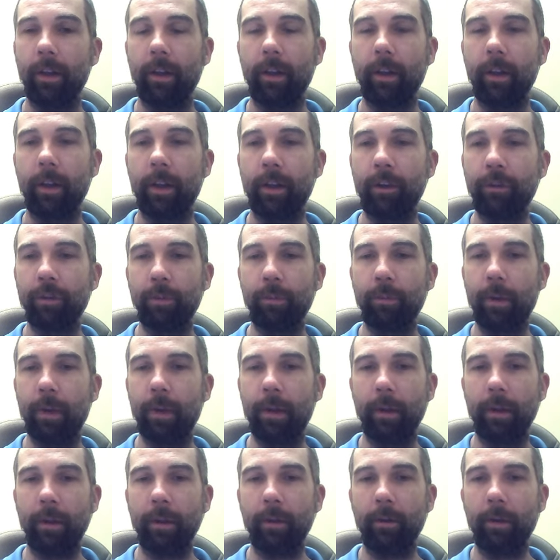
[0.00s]
he should
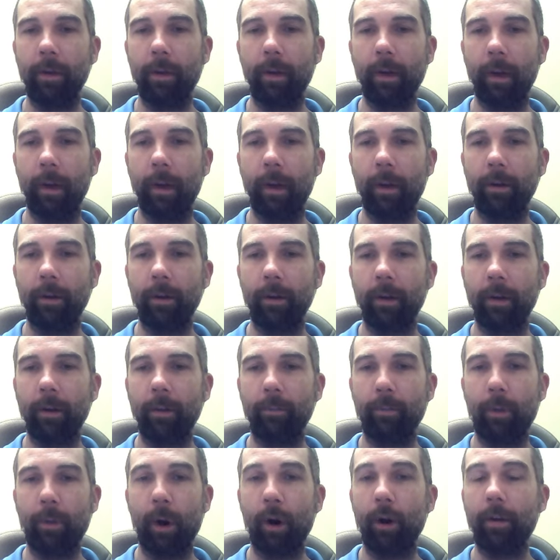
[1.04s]
be uh,
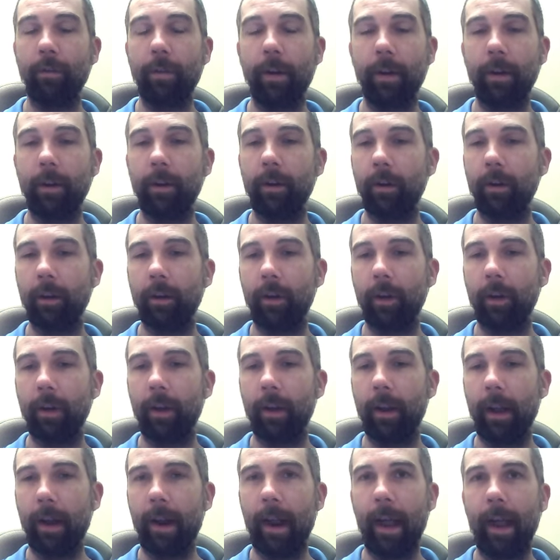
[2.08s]
part of it
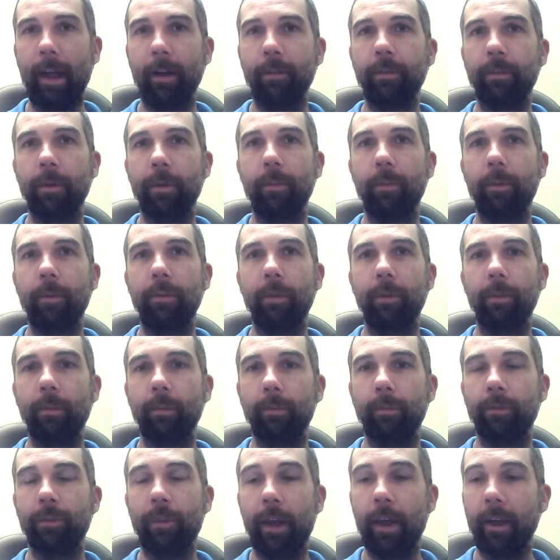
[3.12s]
and have some,
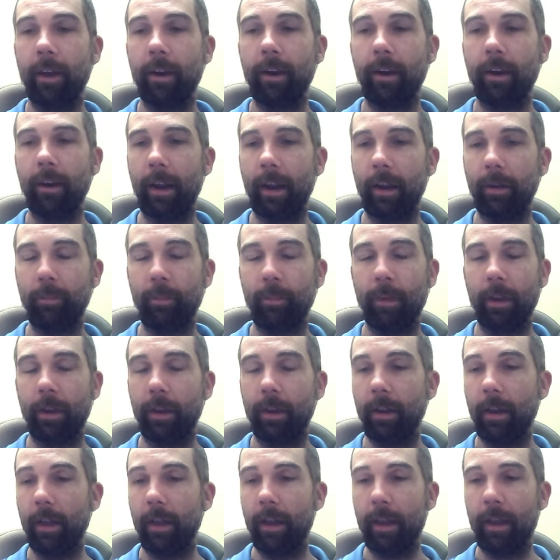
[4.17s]
some say in it and
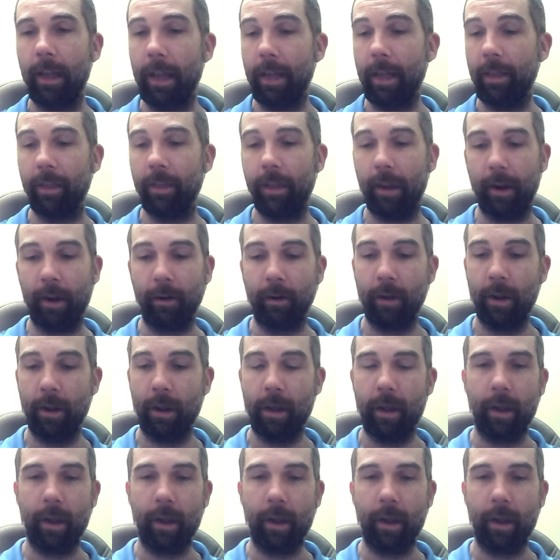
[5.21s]
be in there.